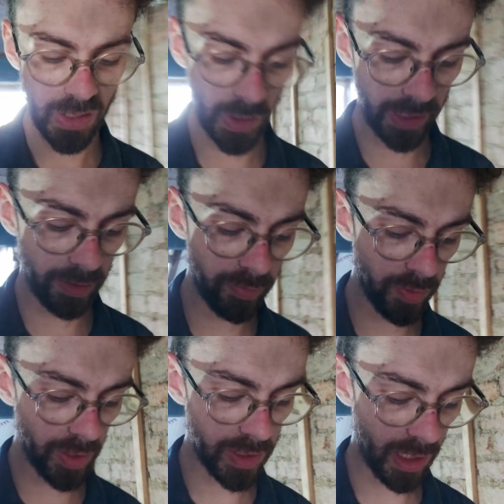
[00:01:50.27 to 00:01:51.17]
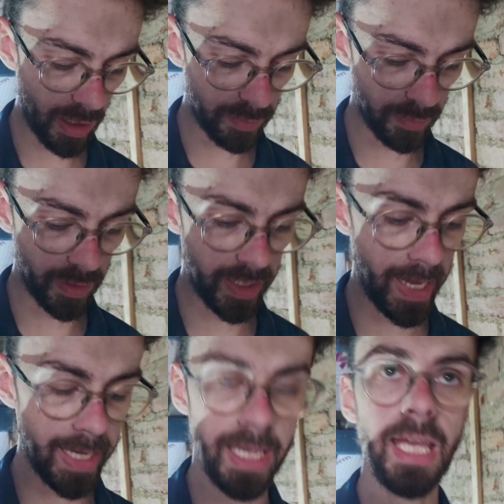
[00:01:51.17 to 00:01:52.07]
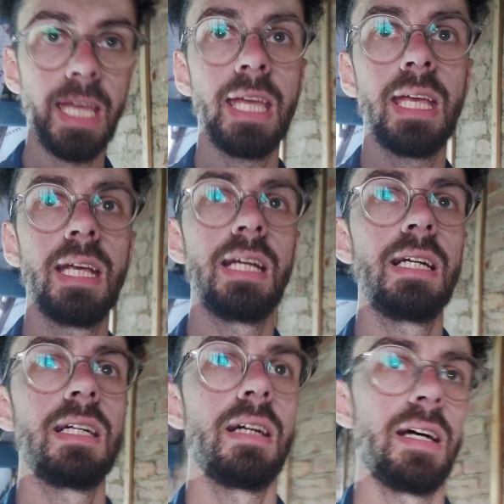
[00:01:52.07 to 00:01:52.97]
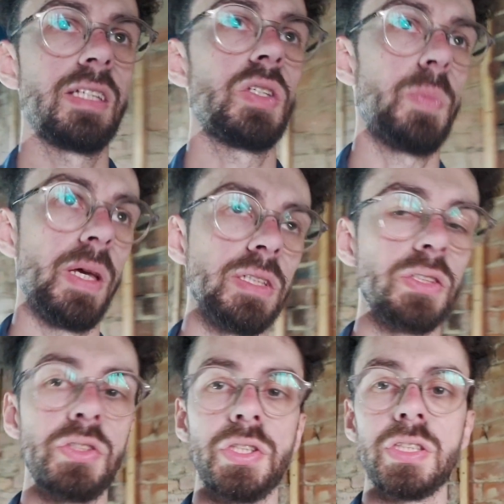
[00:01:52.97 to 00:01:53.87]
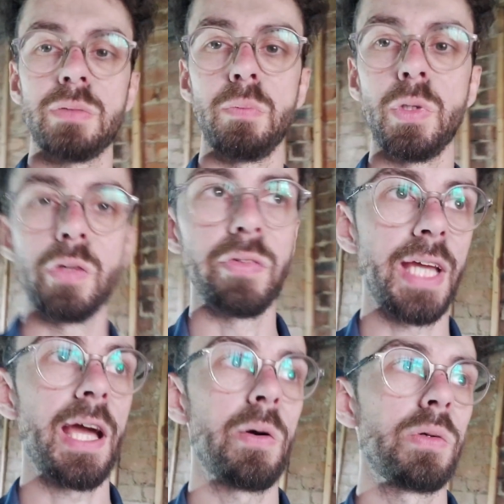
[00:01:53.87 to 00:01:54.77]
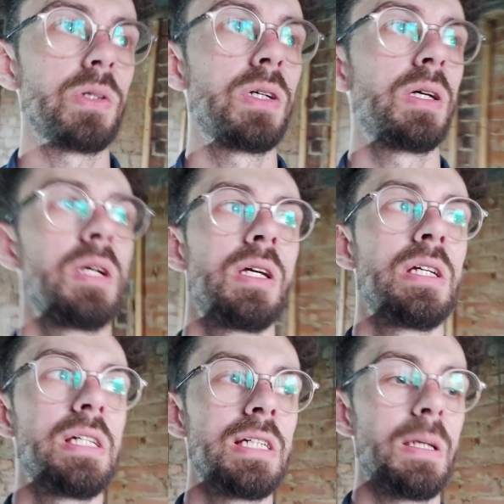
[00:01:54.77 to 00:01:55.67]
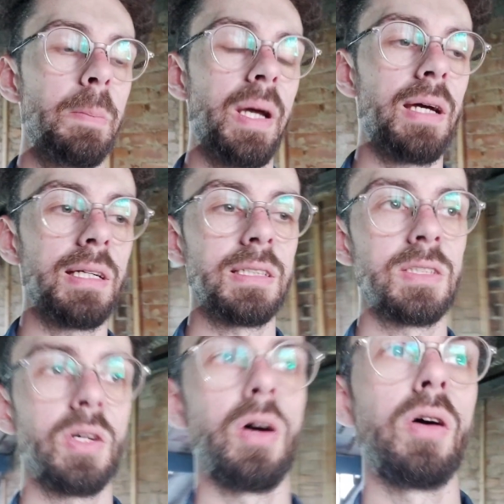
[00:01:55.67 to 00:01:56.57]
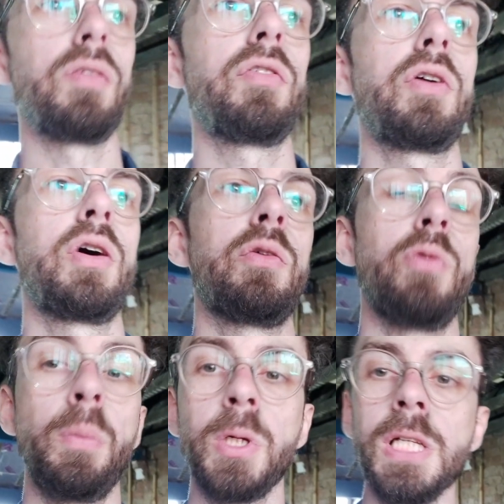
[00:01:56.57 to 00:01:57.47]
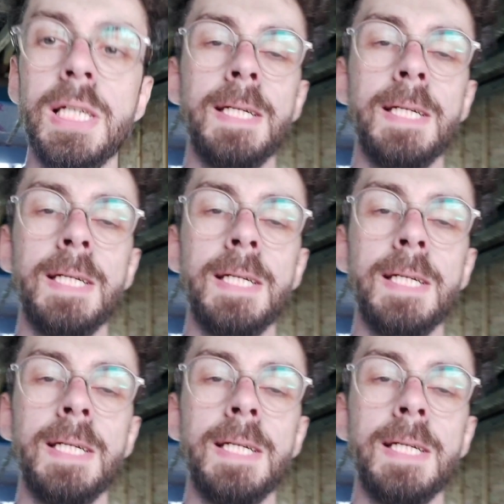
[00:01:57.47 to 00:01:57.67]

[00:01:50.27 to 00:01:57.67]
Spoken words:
So like the first half of the day I spent just moving out bags of rubble.